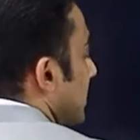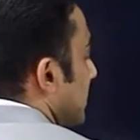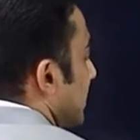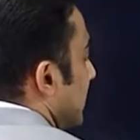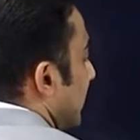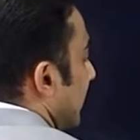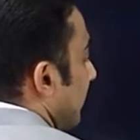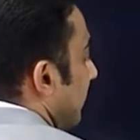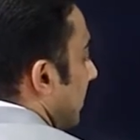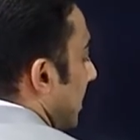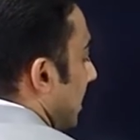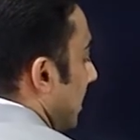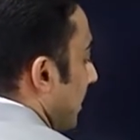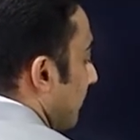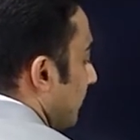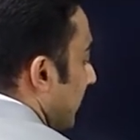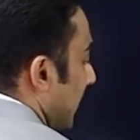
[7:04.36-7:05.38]

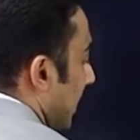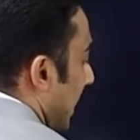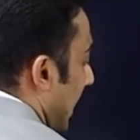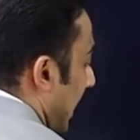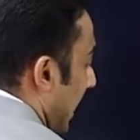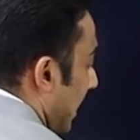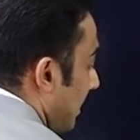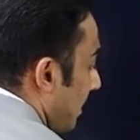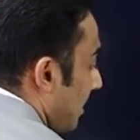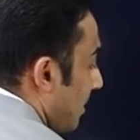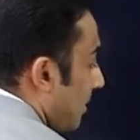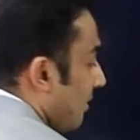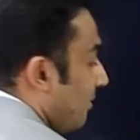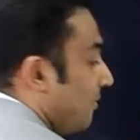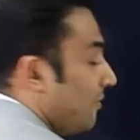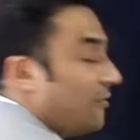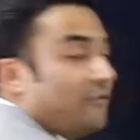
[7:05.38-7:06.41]
severe and
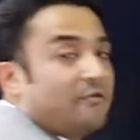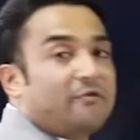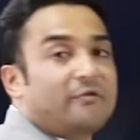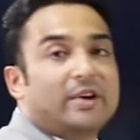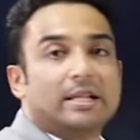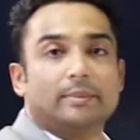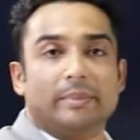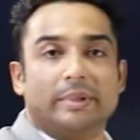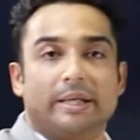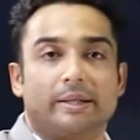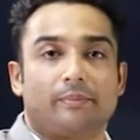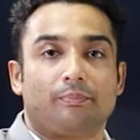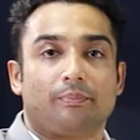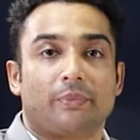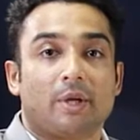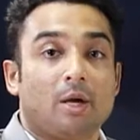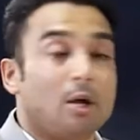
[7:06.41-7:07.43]
fulminant.
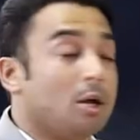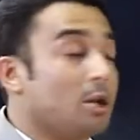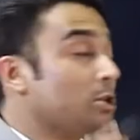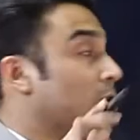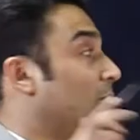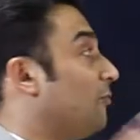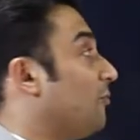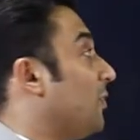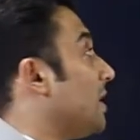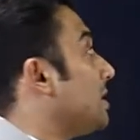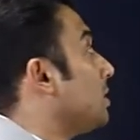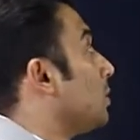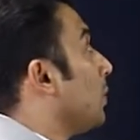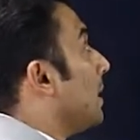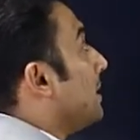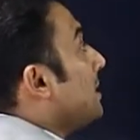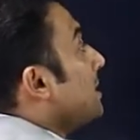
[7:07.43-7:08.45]
So first
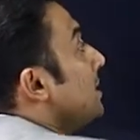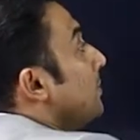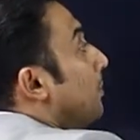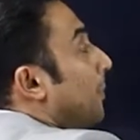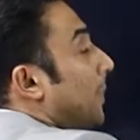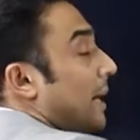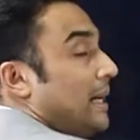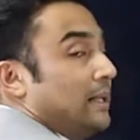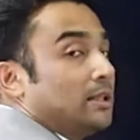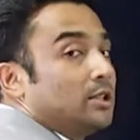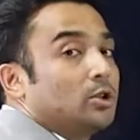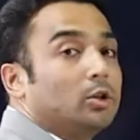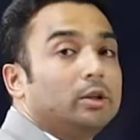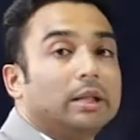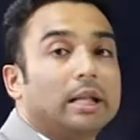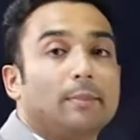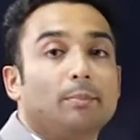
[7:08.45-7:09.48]
one is mild.
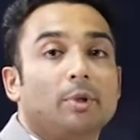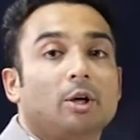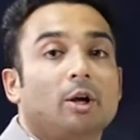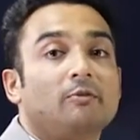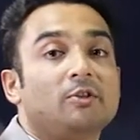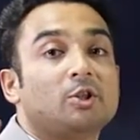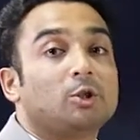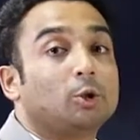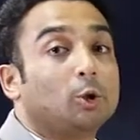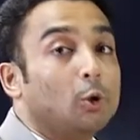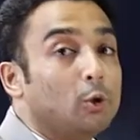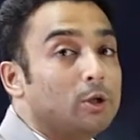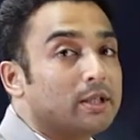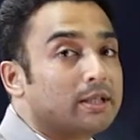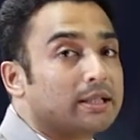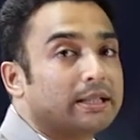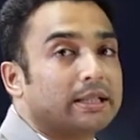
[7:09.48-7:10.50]
So number of
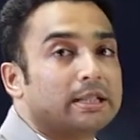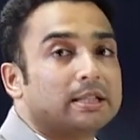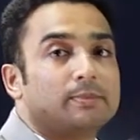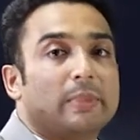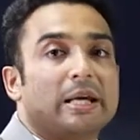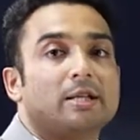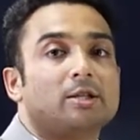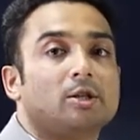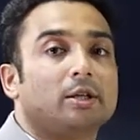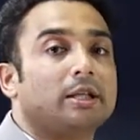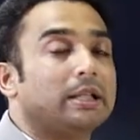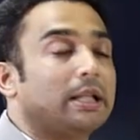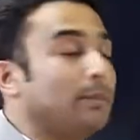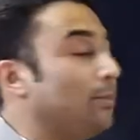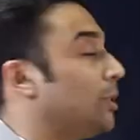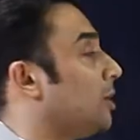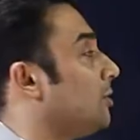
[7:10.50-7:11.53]
stools. It is based on the
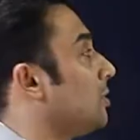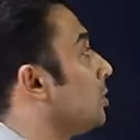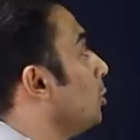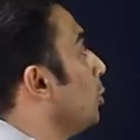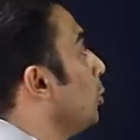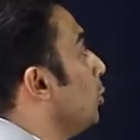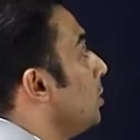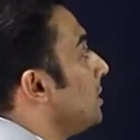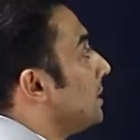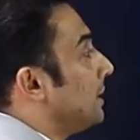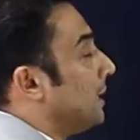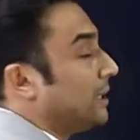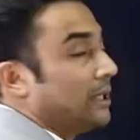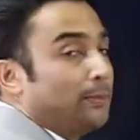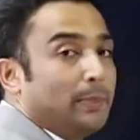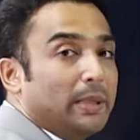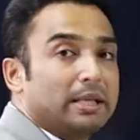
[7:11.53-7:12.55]
number of stools
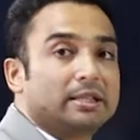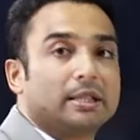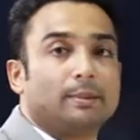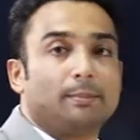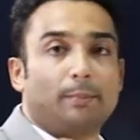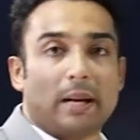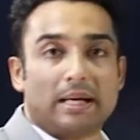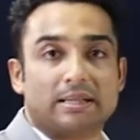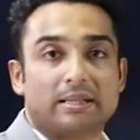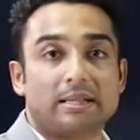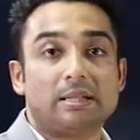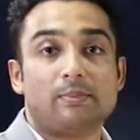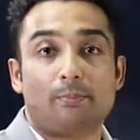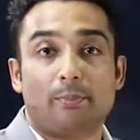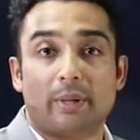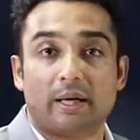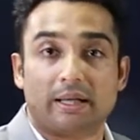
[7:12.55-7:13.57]
that the patient passes
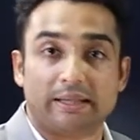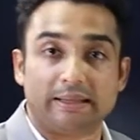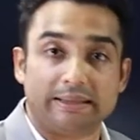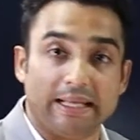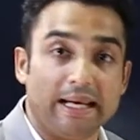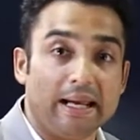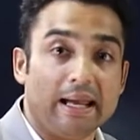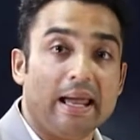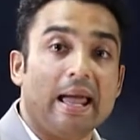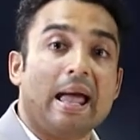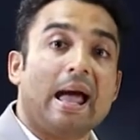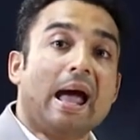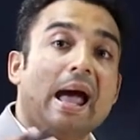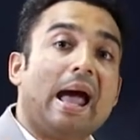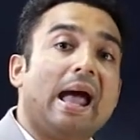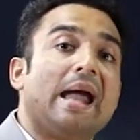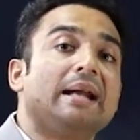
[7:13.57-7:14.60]
per day
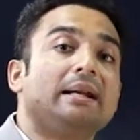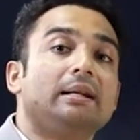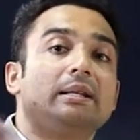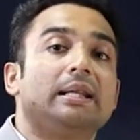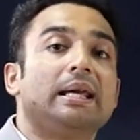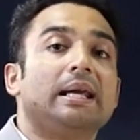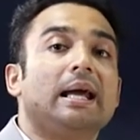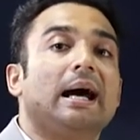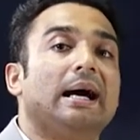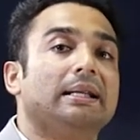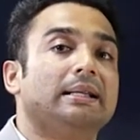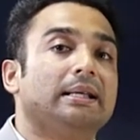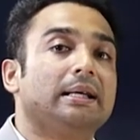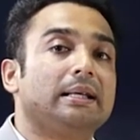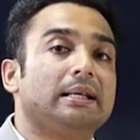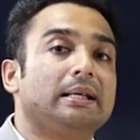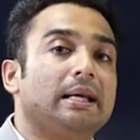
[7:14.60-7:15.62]
and the
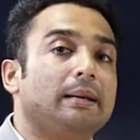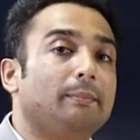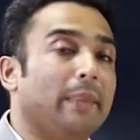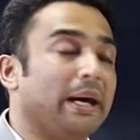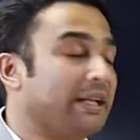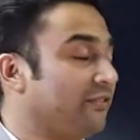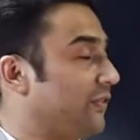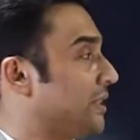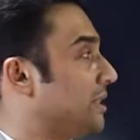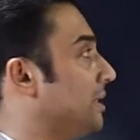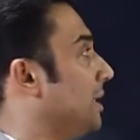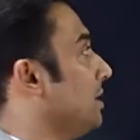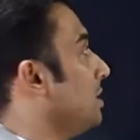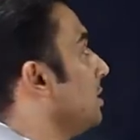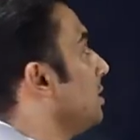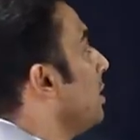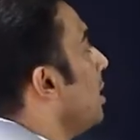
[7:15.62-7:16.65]
other
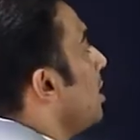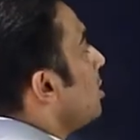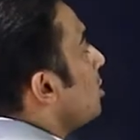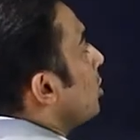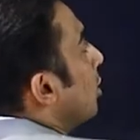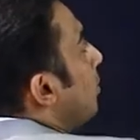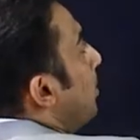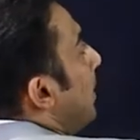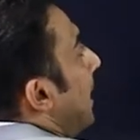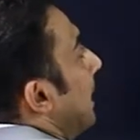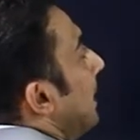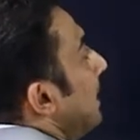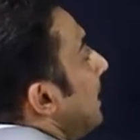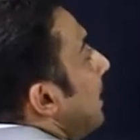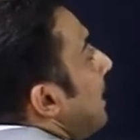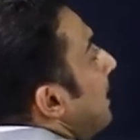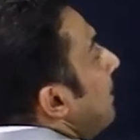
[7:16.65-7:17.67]
manifestation. So mild,